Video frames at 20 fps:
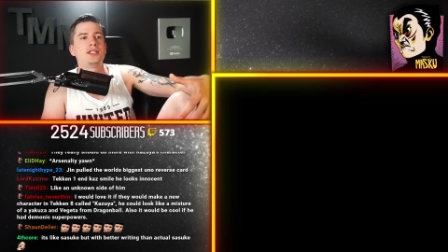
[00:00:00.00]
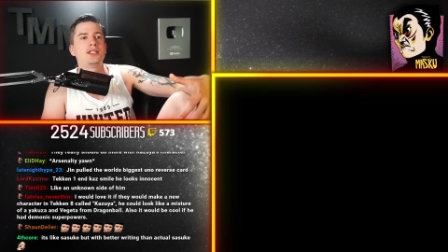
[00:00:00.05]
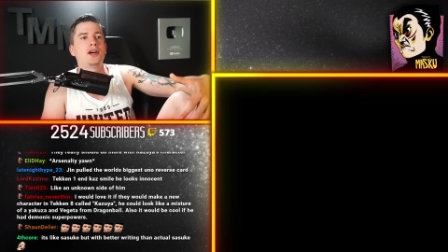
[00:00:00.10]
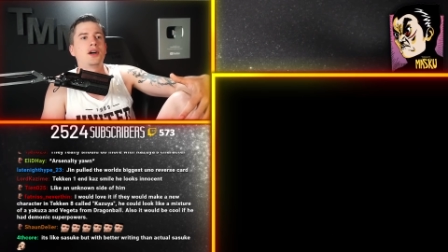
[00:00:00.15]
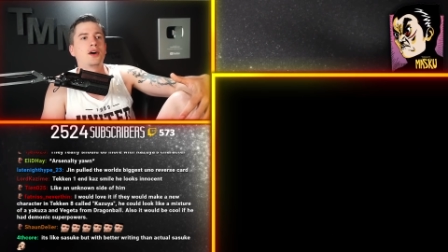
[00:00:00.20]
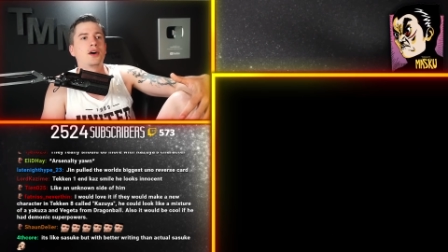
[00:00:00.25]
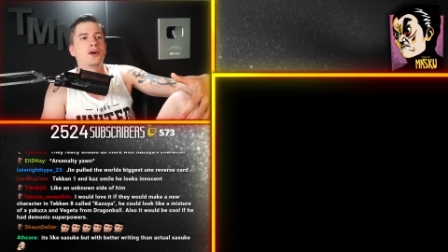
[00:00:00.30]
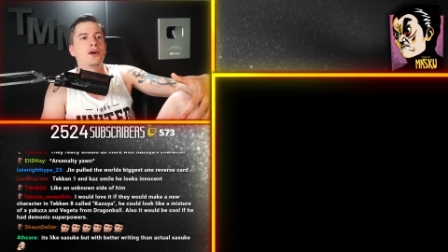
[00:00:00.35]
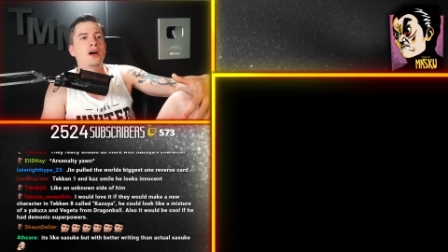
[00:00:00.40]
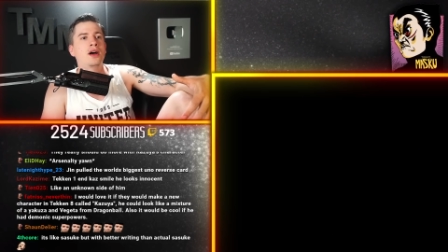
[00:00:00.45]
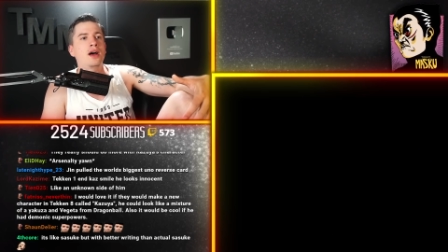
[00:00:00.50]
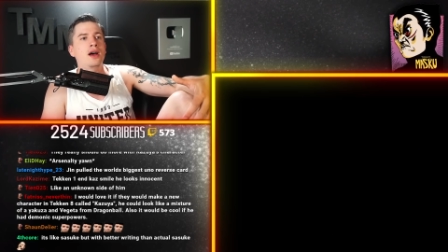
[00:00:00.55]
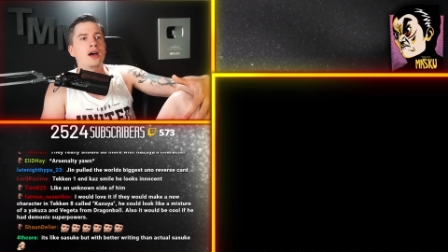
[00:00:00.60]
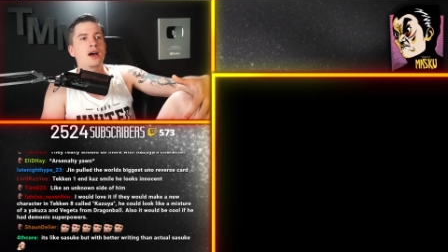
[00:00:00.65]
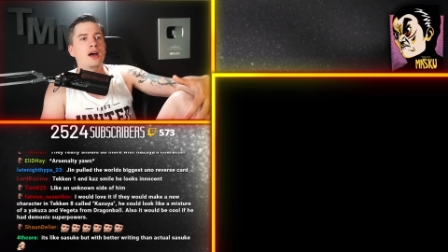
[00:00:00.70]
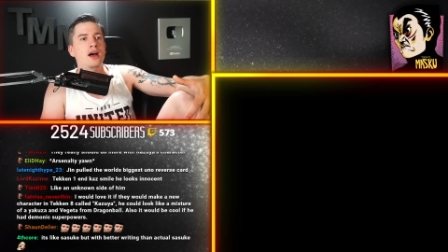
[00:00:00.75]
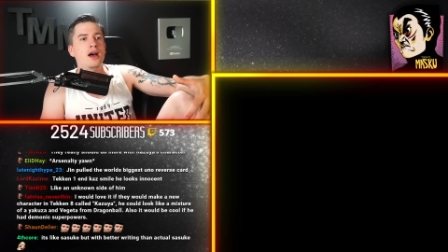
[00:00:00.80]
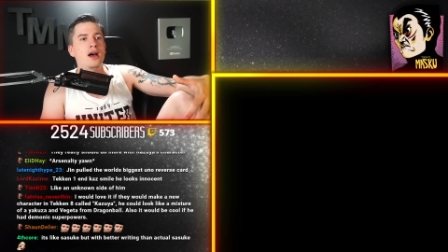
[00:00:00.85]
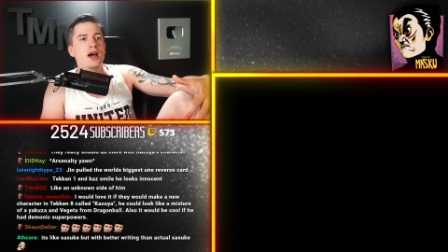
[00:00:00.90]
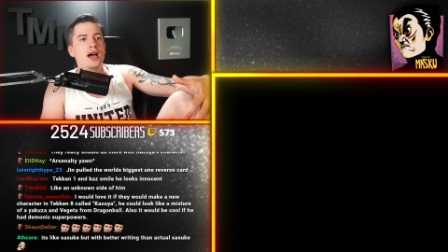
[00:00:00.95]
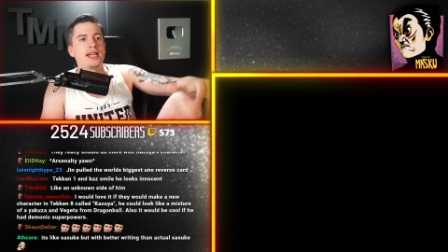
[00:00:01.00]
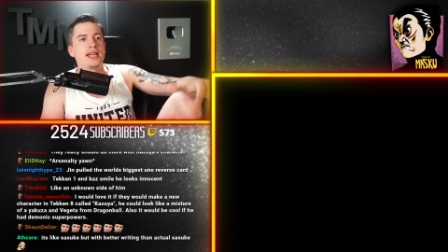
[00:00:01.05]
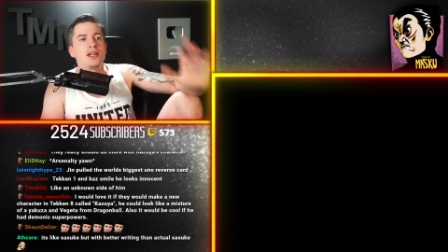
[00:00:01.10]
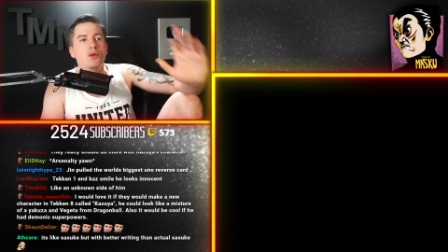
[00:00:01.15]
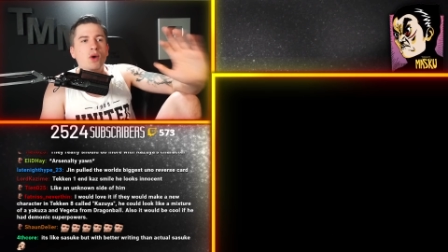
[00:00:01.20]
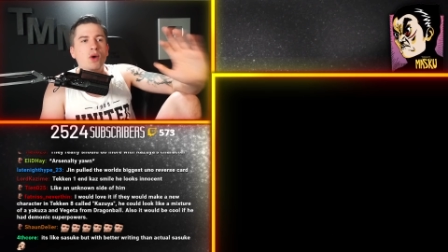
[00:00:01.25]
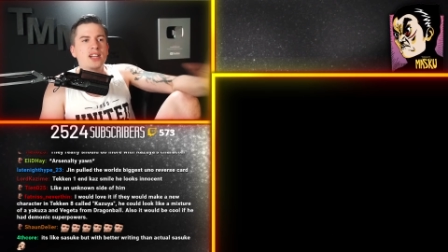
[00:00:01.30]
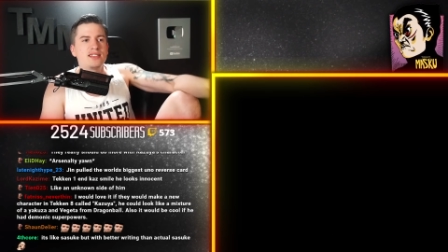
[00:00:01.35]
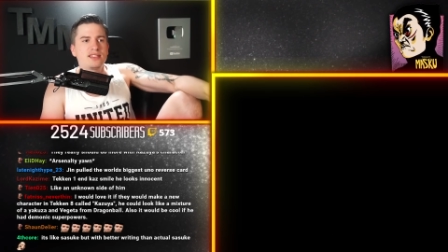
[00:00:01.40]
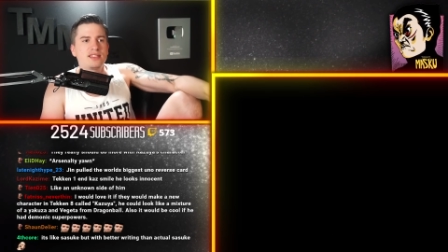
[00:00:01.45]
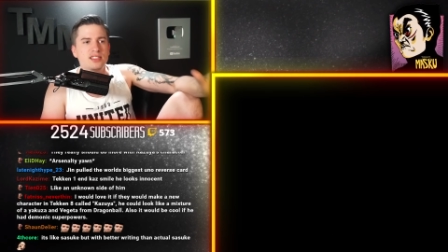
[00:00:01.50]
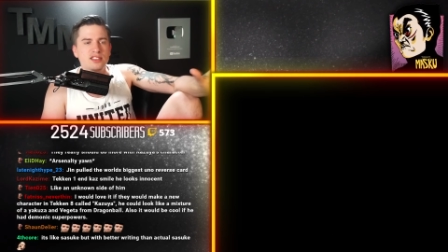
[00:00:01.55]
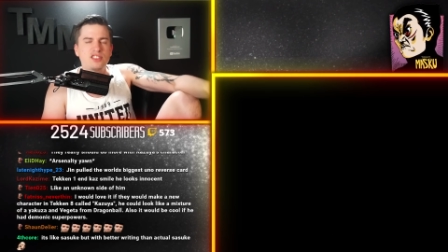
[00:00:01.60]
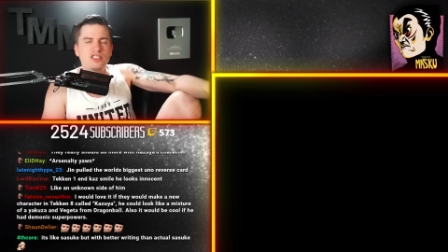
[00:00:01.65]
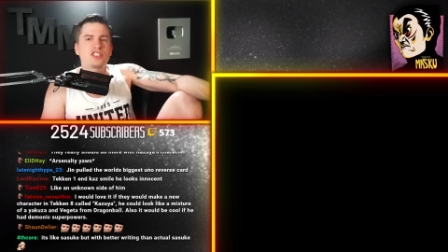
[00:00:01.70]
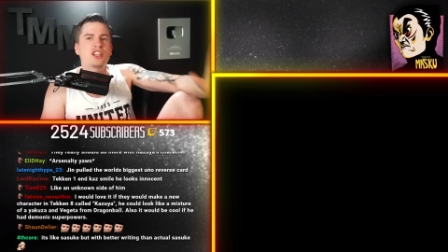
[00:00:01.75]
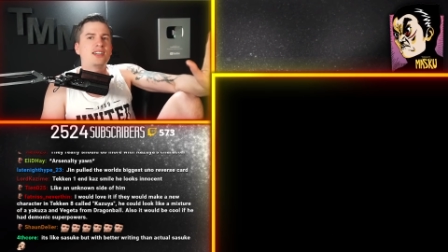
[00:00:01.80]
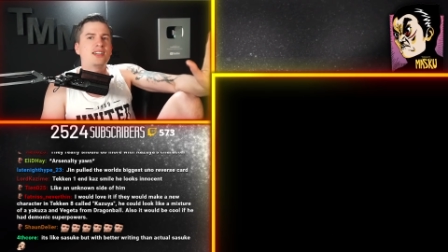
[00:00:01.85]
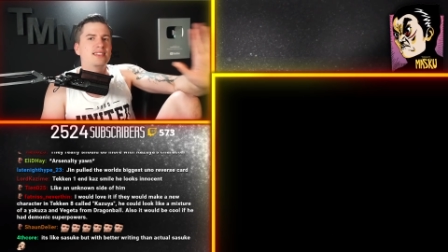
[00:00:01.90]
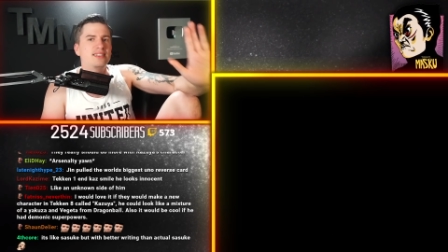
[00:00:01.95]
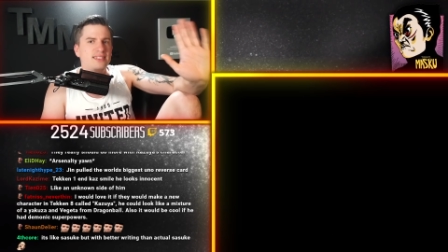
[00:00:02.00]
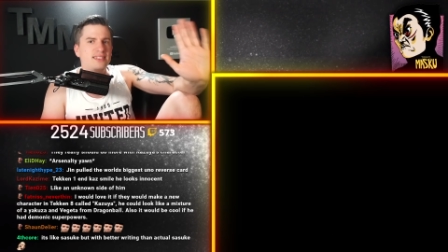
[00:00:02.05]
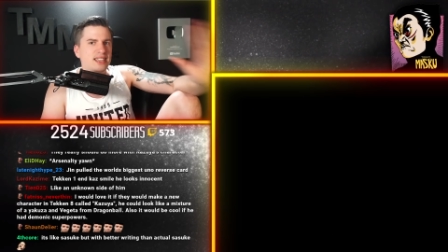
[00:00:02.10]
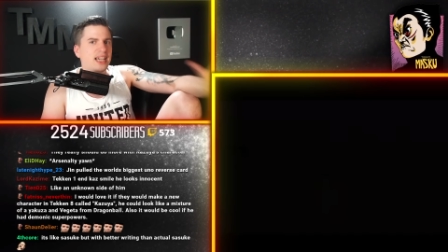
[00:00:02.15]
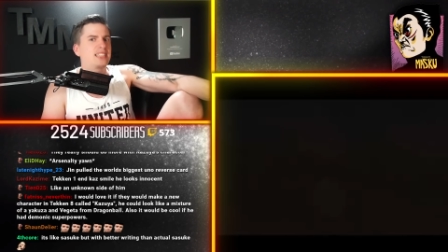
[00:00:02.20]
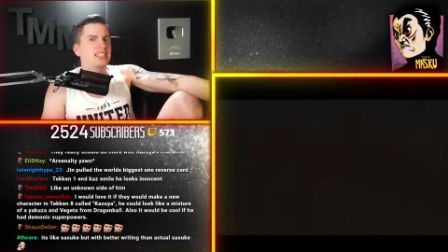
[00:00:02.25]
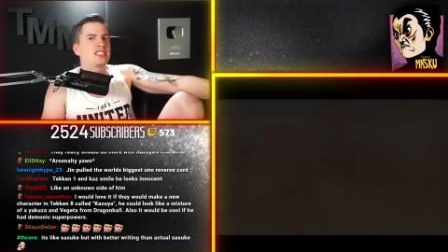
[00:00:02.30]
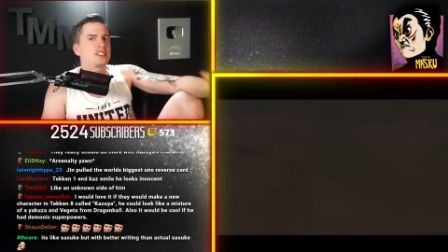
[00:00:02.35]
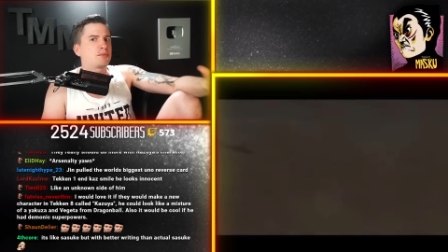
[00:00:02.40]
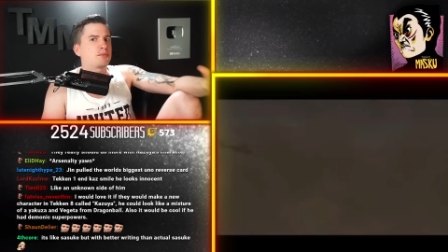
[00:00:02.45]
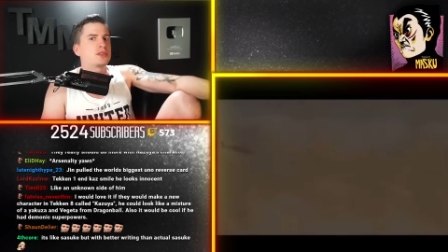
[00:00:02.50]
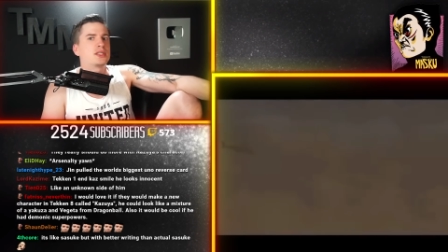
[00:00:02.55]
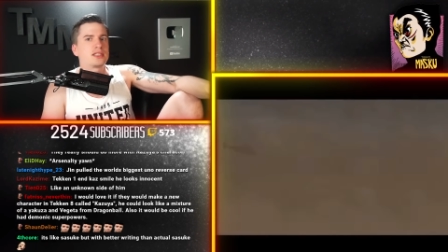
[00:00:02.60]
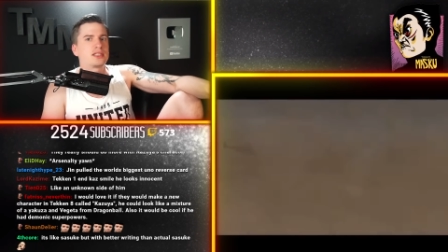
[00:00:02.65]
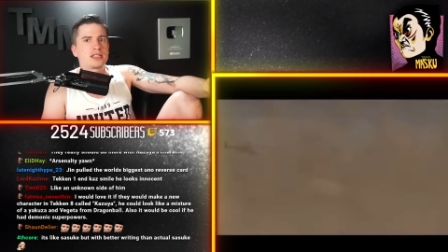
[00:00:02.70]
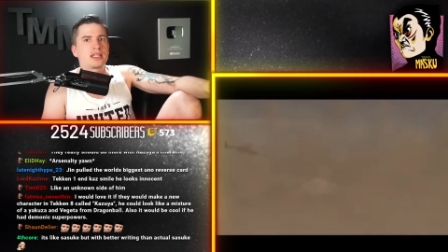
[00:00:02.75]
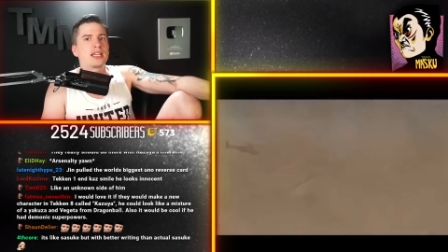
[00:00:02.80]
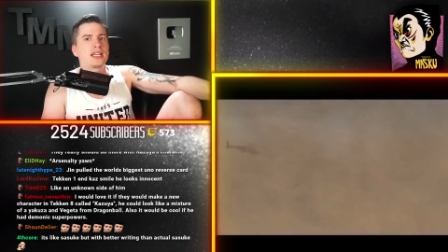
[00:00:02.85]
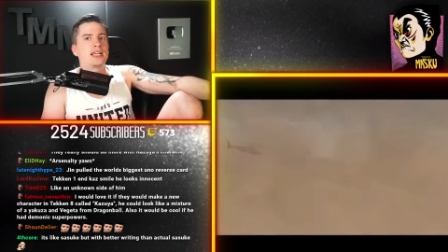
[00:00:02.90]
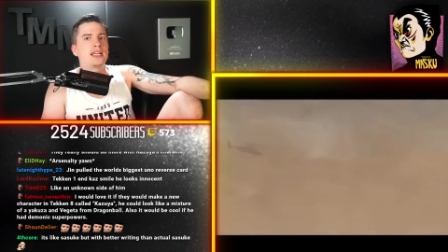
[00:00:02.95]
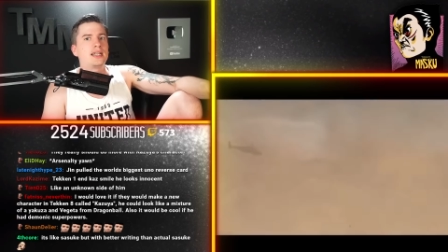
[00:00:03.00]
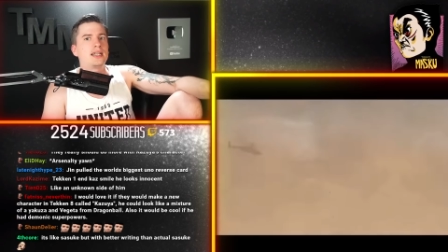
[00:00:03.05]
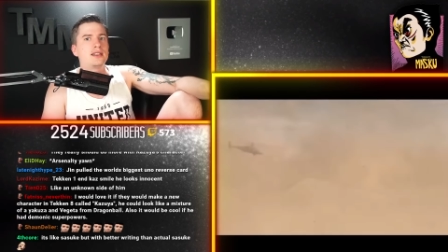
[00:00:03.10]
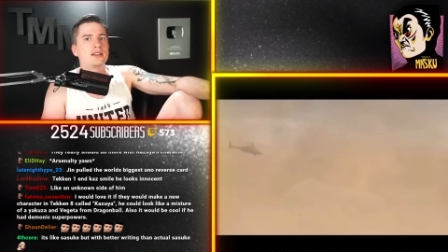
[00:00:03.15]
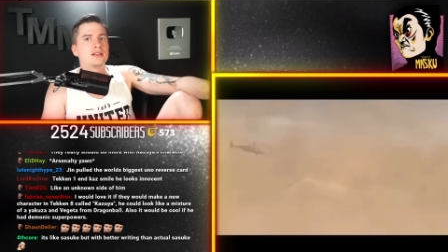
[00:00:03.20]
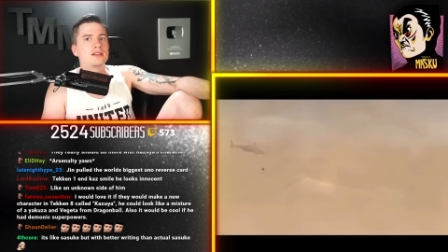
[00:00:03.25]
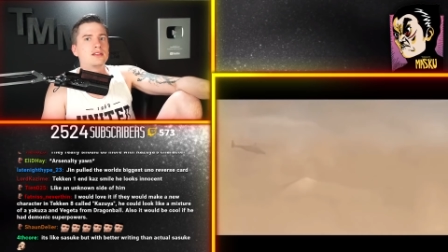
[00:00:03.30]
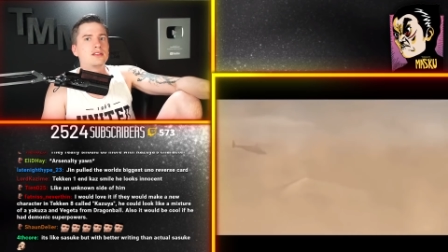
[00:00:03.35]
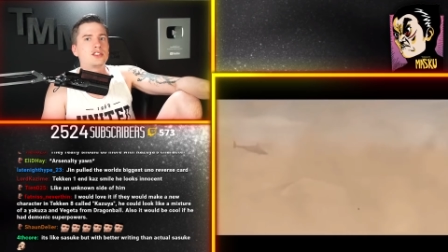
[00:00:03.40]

E O, and he wants his son desperately